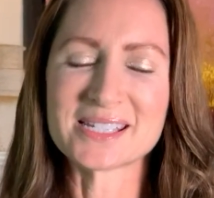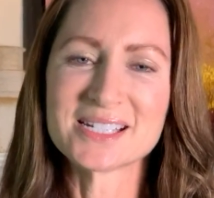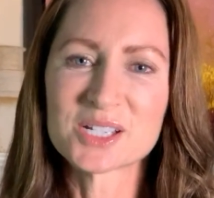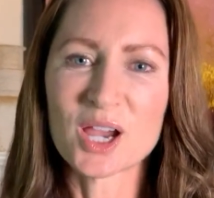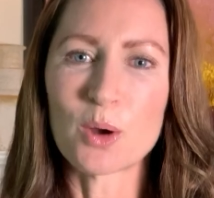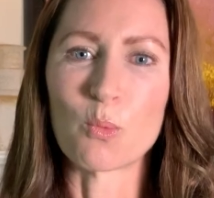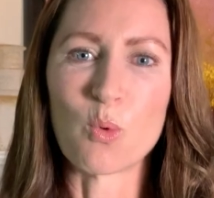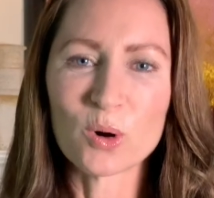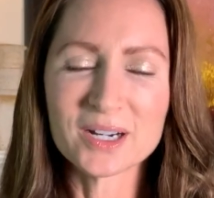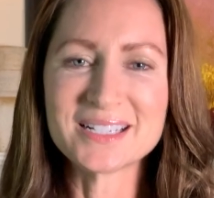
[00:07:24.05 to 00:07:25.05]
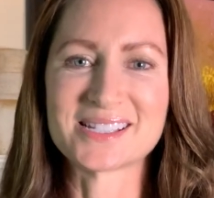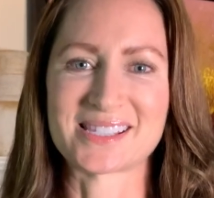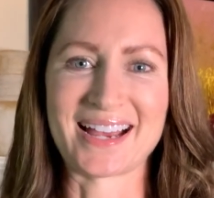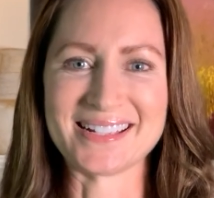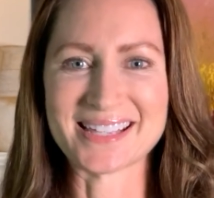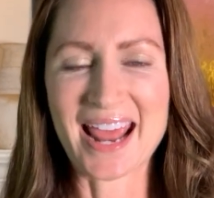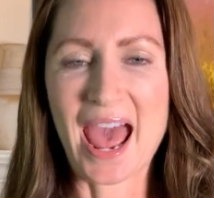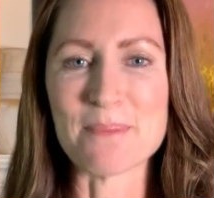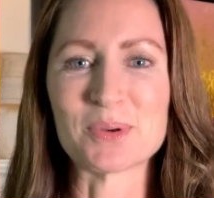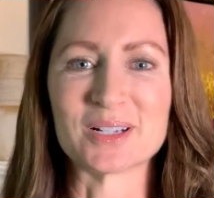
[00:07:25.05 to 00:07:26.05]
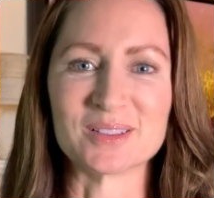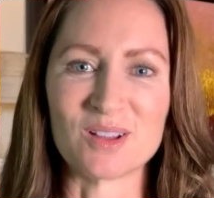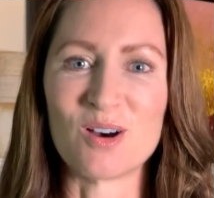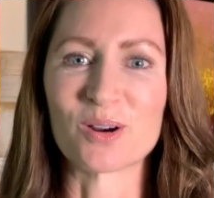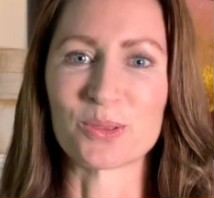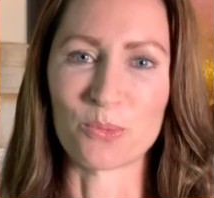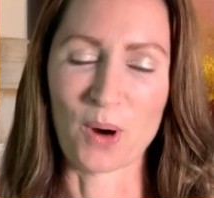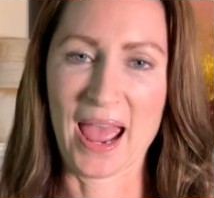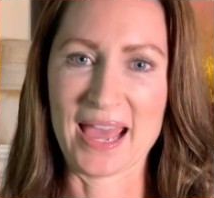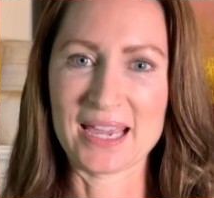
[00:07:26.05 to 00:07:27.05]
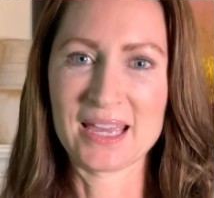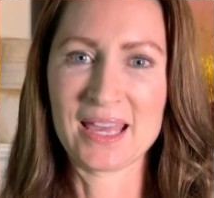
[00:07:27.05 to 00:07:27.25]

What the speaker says: It's got warning signs that happen along the way.